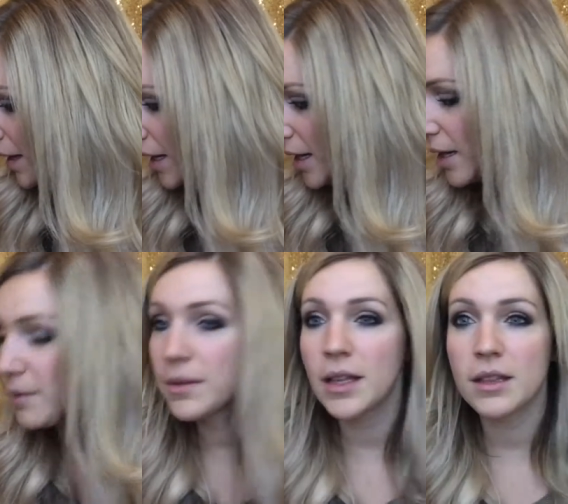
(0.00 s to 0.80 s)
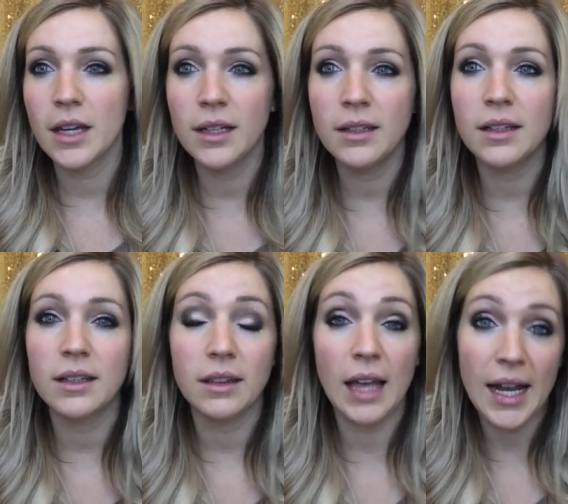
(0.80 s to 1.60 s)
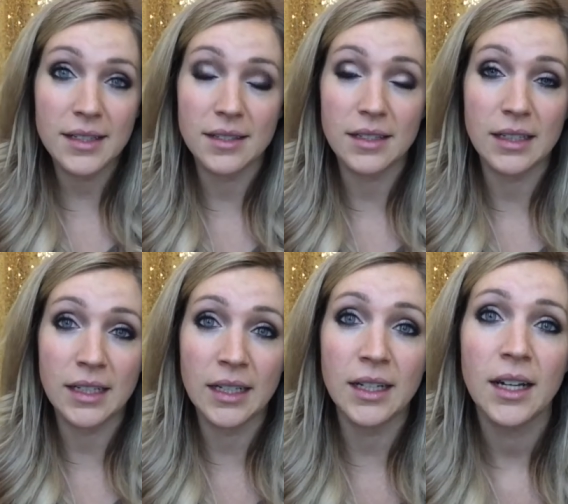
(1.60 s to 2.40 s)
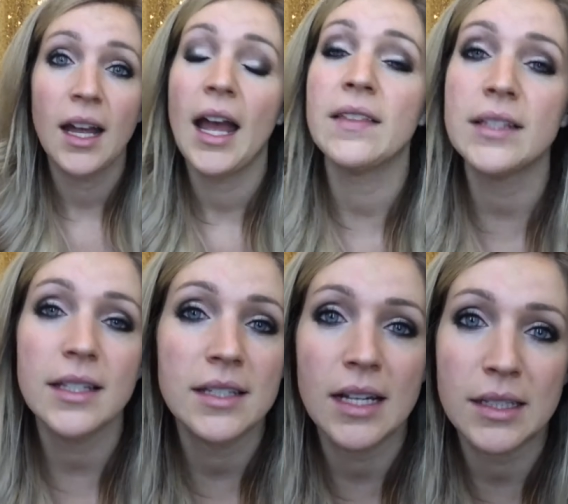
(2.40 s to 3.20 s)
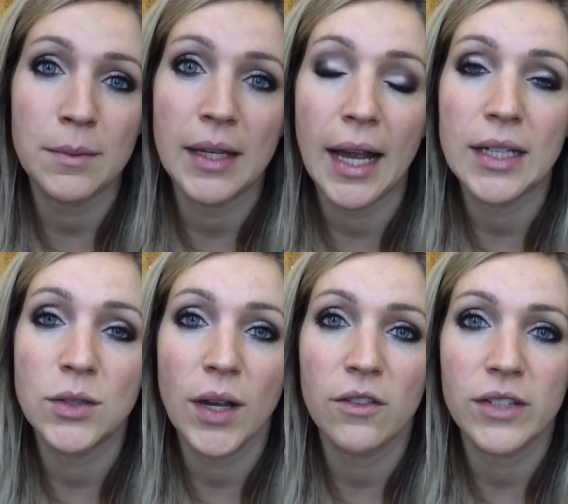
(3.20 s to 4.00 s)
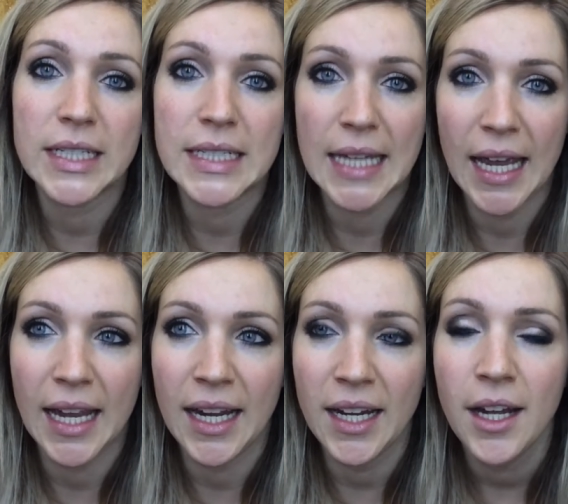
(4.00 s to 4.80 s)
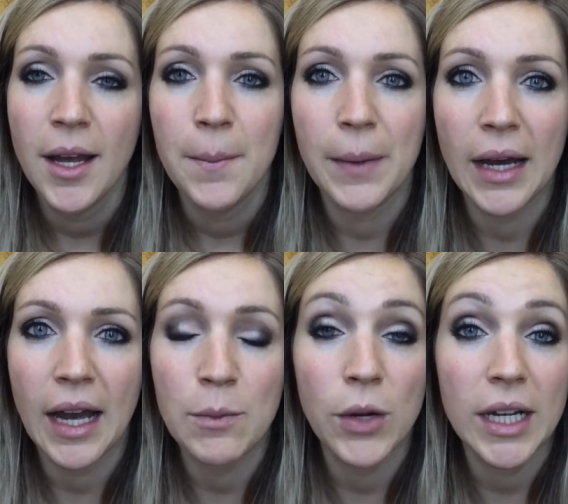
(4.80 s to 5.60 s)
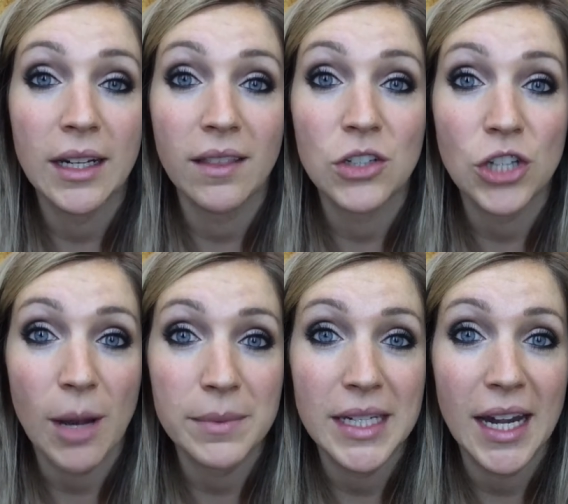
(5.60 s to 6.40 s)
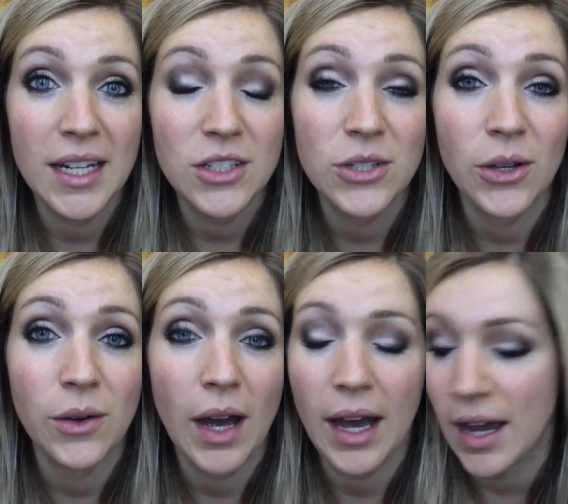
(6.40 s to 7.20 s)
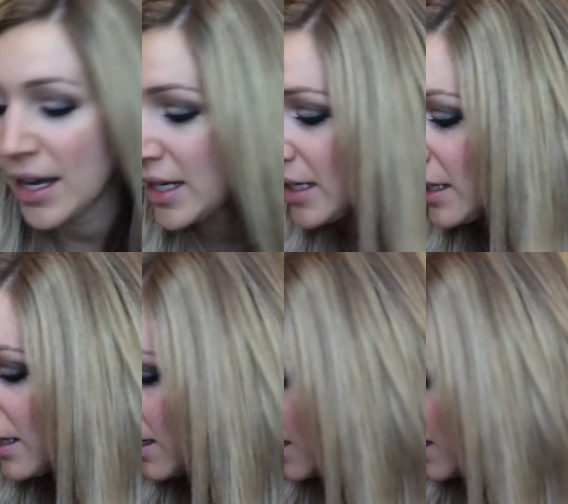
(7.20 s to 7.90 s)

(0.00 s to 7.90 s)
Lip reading: Then lastly, and this is not something I do every day, but I'm working in the shop today, so I